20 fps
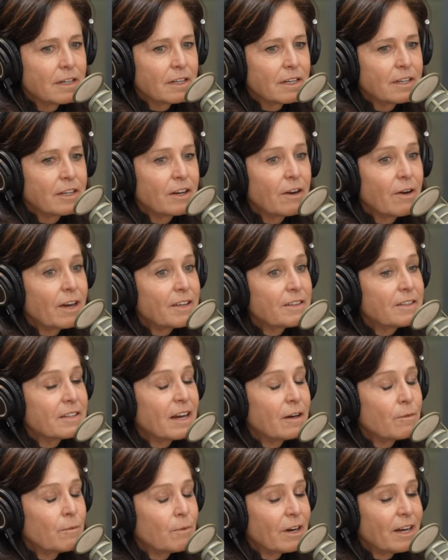you know, I,
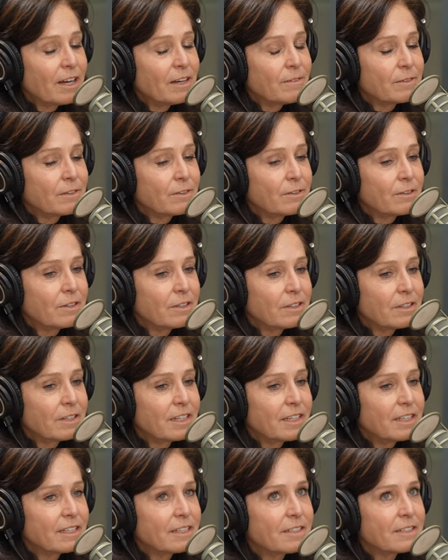I, what I have
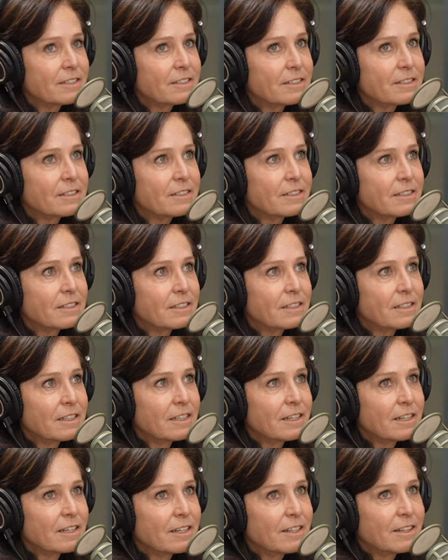learned is
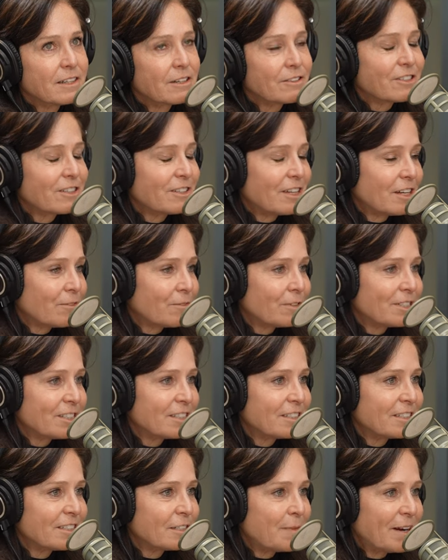there's a lot of
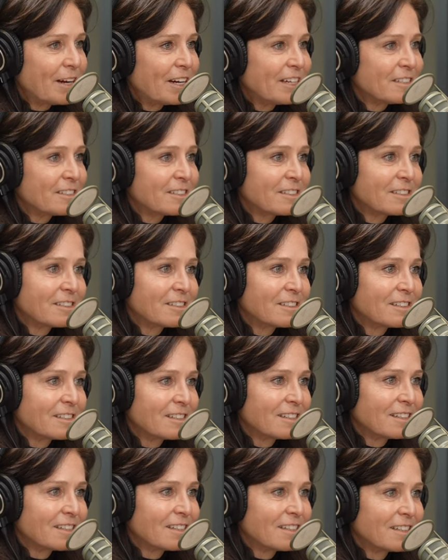recency bias.
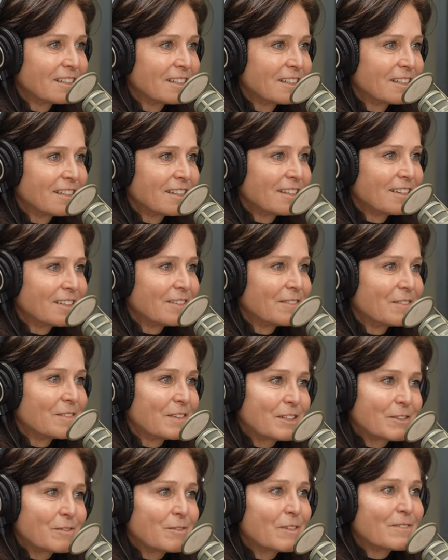It,